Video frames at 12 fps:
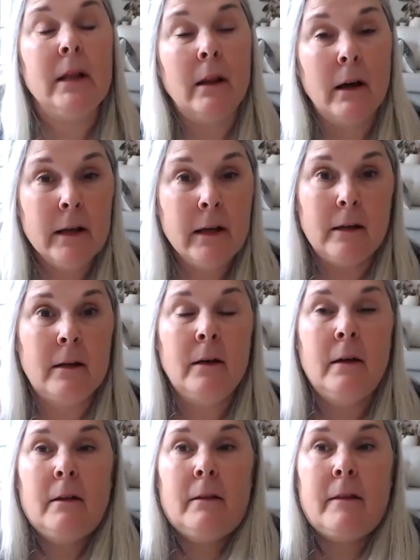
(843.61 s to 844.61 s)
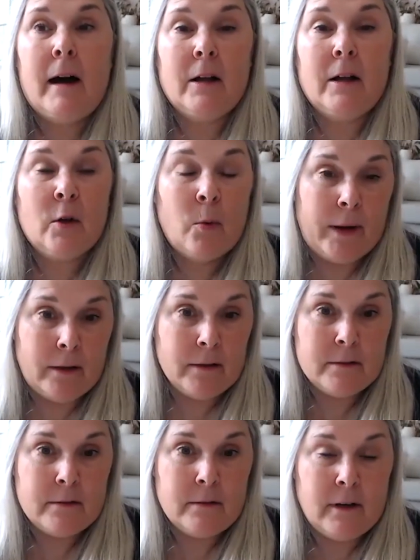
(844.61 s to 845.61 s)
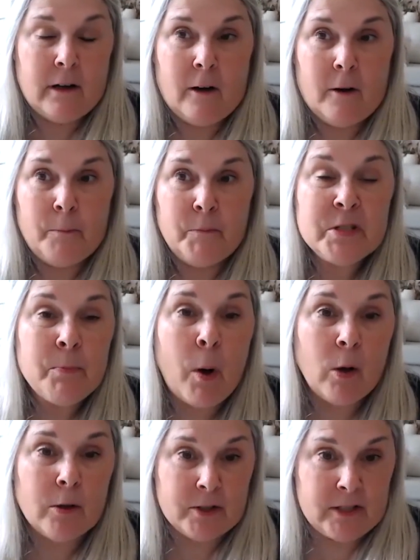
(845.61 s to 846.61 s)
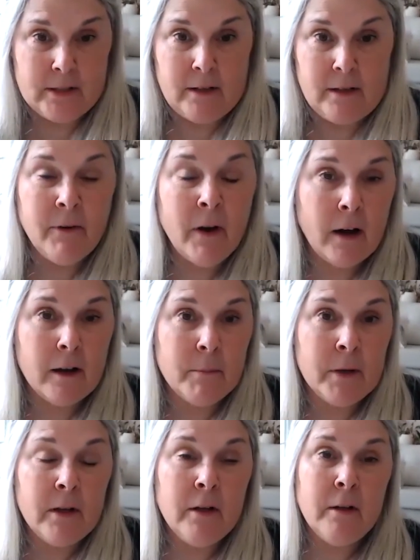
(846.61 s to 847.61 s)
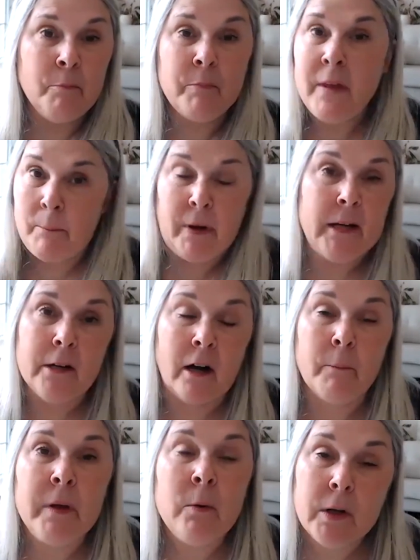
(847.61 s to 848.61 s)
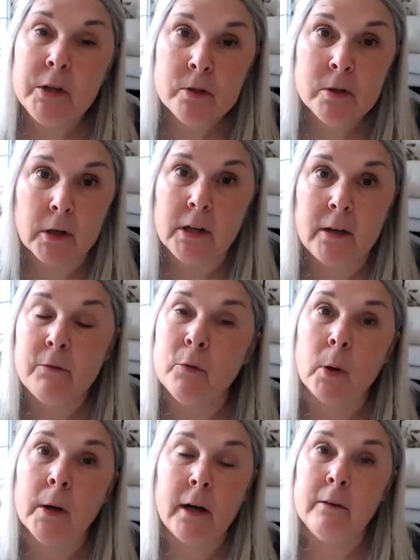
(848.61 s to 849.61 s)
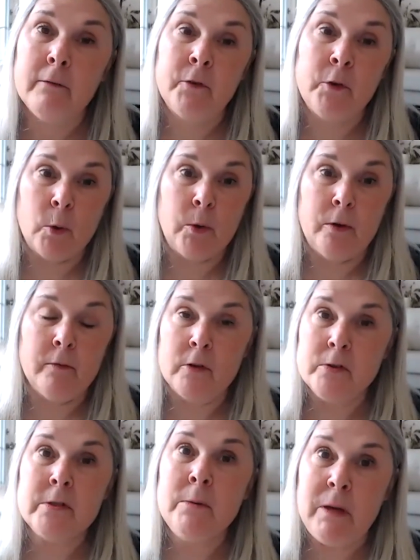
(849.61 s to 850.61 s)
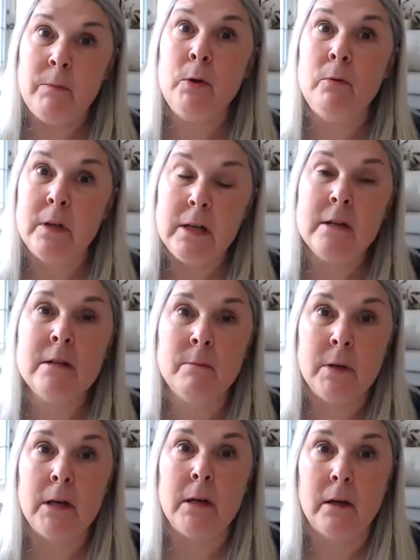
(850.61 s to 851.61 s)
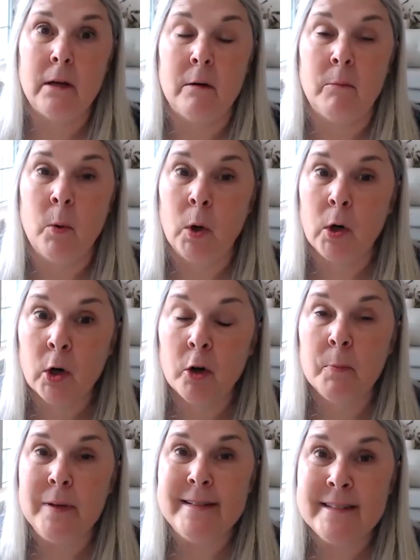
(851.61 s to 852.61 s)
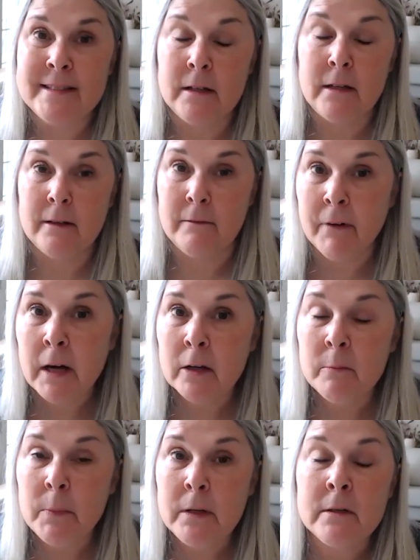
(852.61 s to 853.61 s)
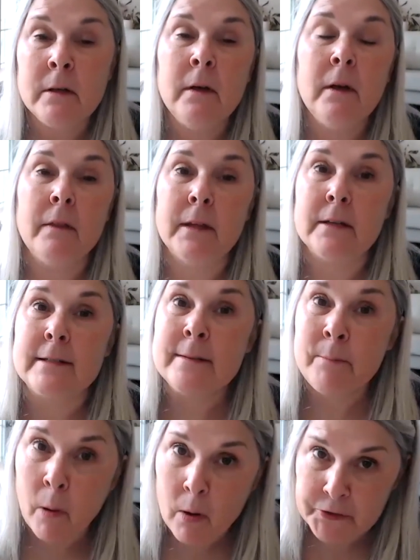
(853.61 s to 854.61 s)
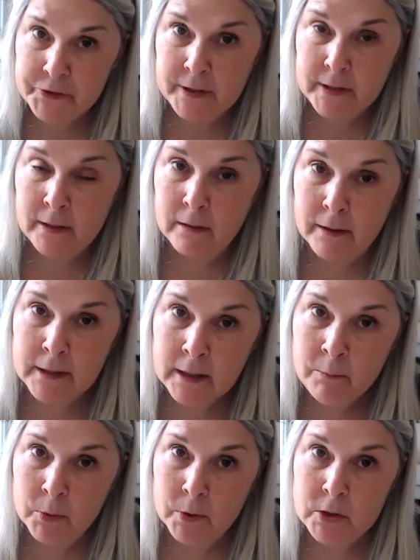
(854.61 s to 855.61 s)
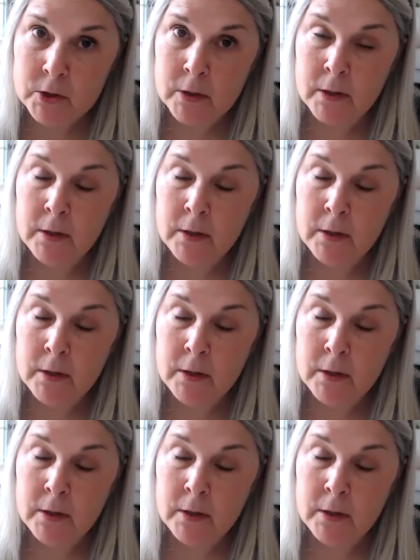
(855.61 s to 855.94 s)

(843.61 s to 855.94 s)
like that quaint, smaller city vibe. That might not be what you're looking for your university. Maybe you need to be in a more urban city environment than a small city like Cambridge.